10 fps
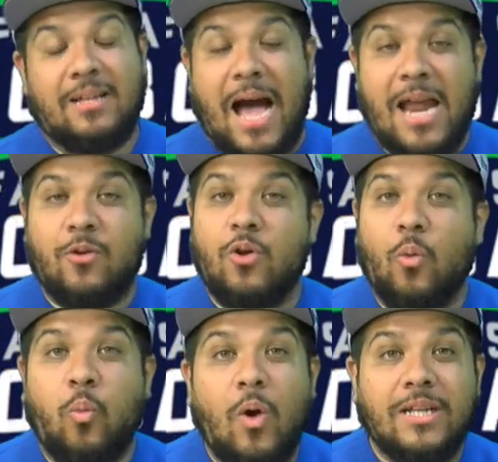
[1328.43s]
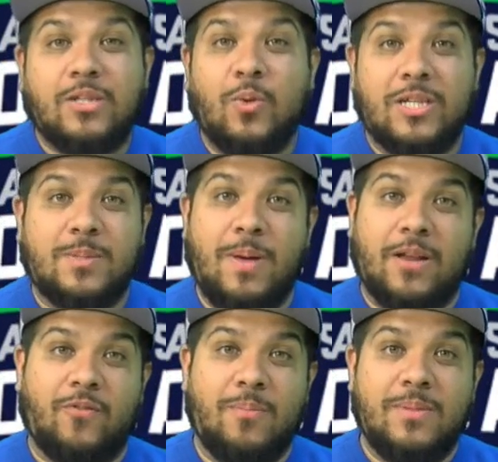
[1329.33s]
I don't know what to
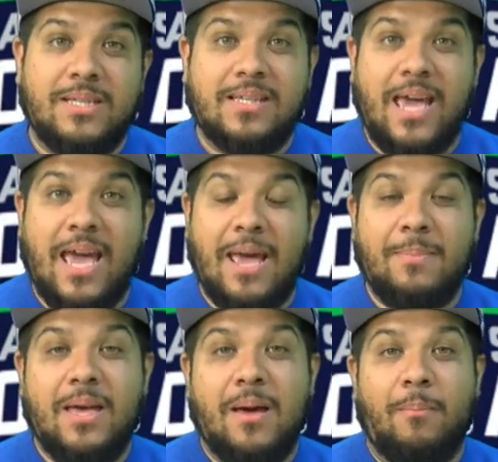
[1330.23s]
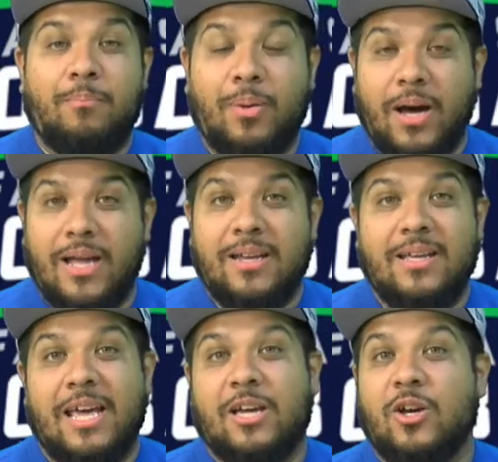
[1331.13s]
expect from this game, but
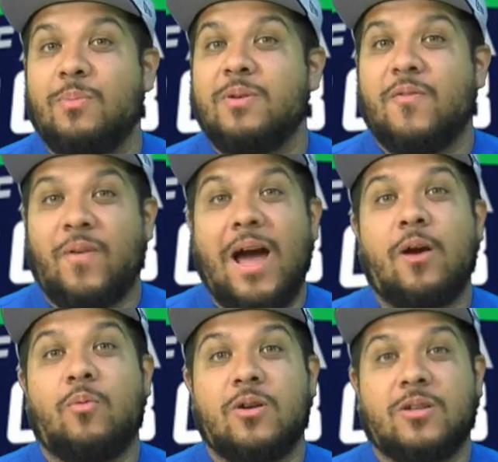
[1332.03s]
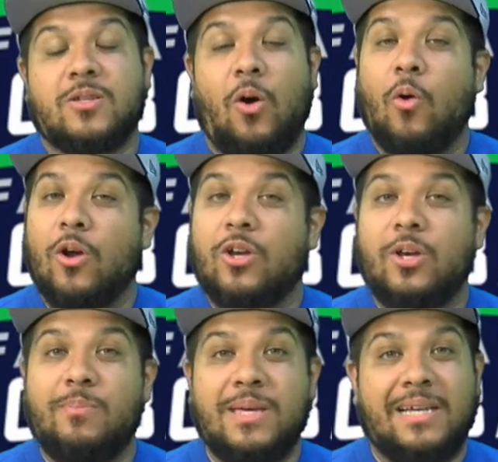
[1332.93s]
it could be fireworks or it
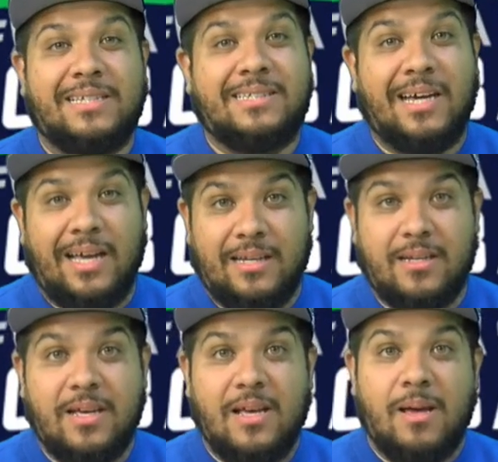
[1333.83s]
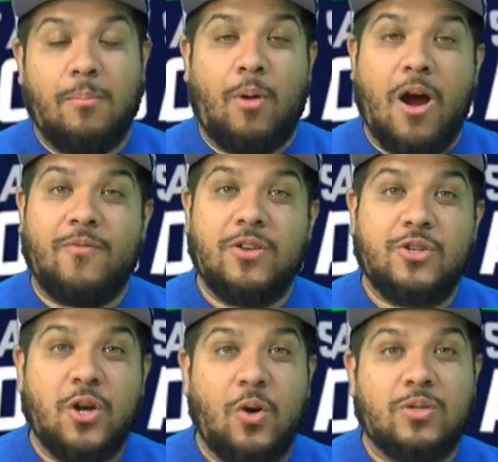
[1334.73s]
could be a dud. Marvin
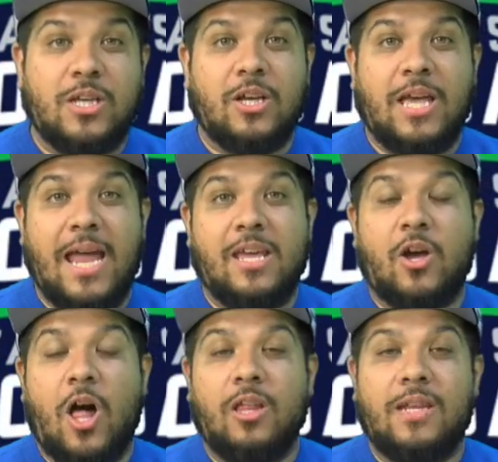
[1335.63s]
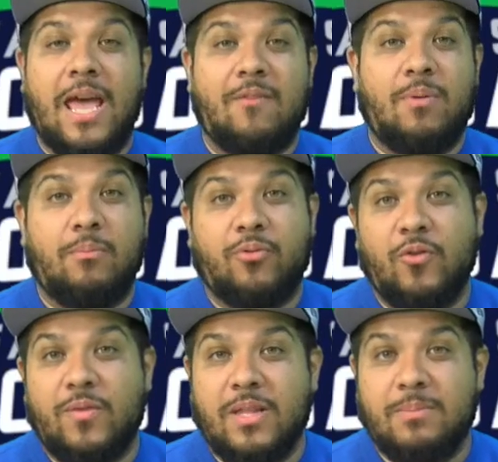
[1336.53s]
Jones and Kenny Golladay have been
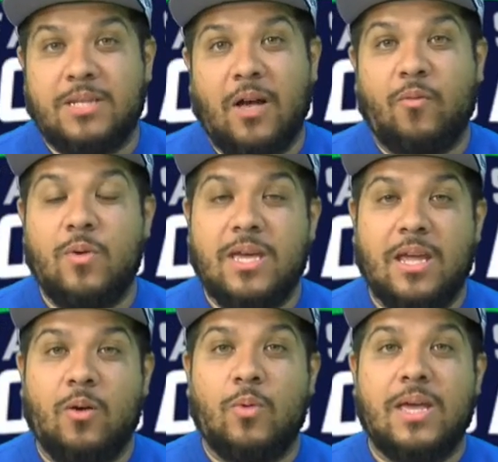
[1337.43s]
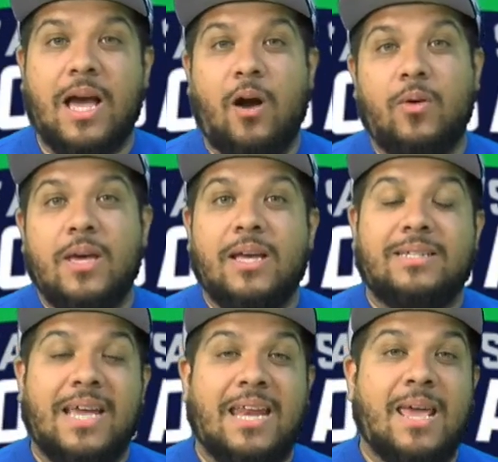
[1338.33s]
proving themselves week in and week out.
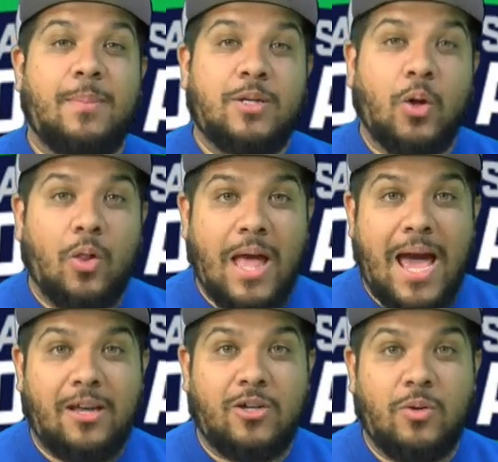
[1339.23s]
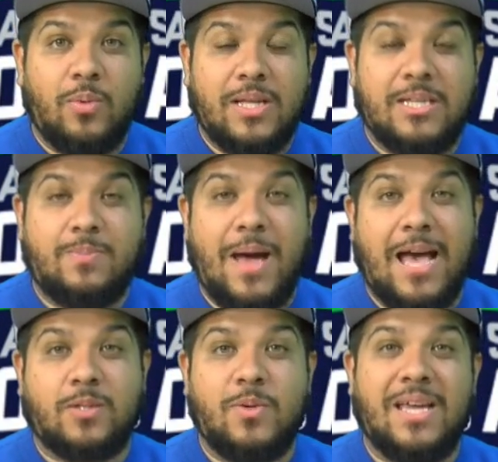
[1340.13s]
Danny Amendola had a good week this
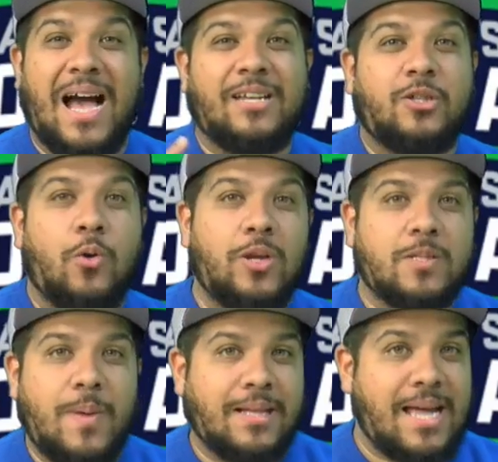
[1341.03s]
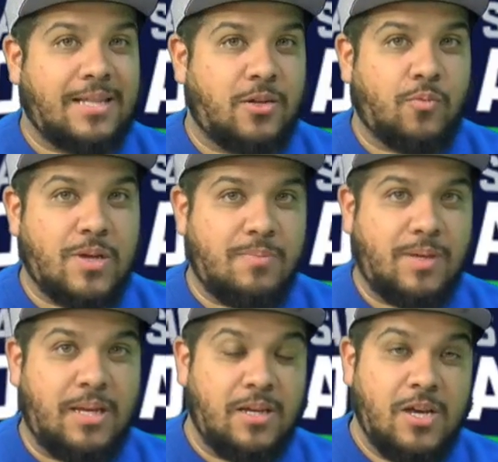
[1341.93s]
past week. I don't expect that to
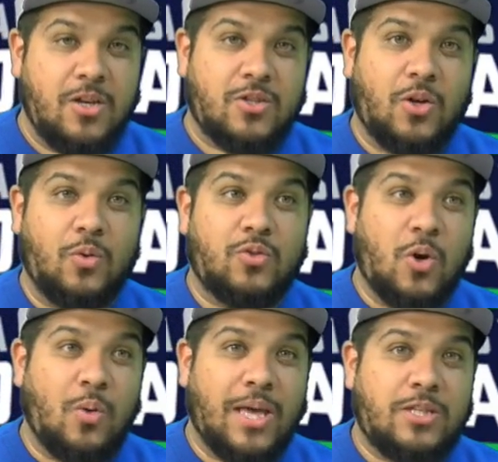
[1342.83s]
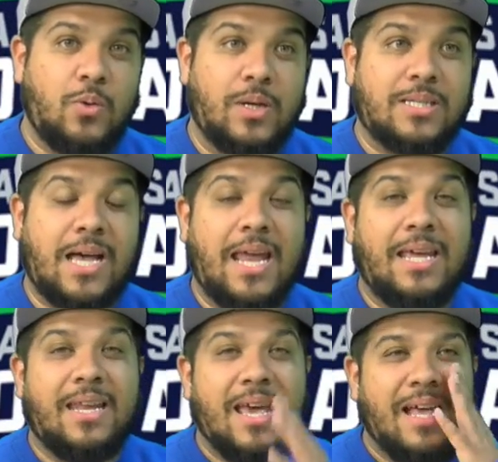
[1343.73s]
repeat, so don't get too
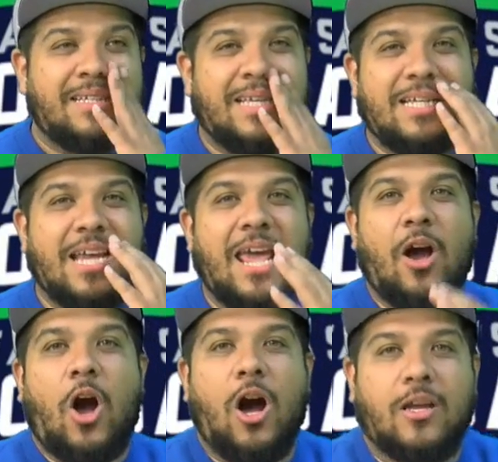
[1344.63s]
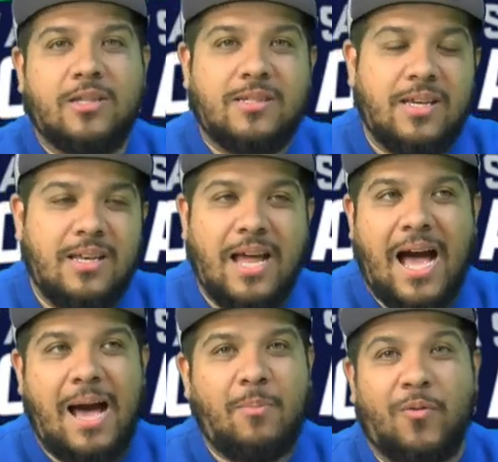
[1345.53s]
excited. TJ Hawkinson,
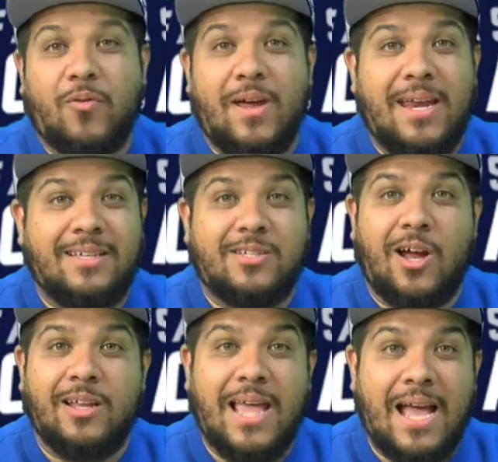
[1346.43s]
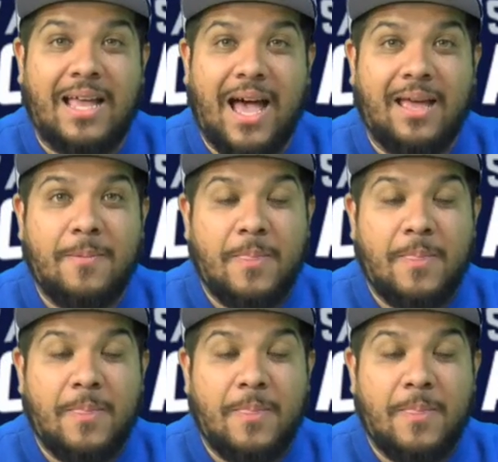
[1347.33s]
I'm afraid to start that guy.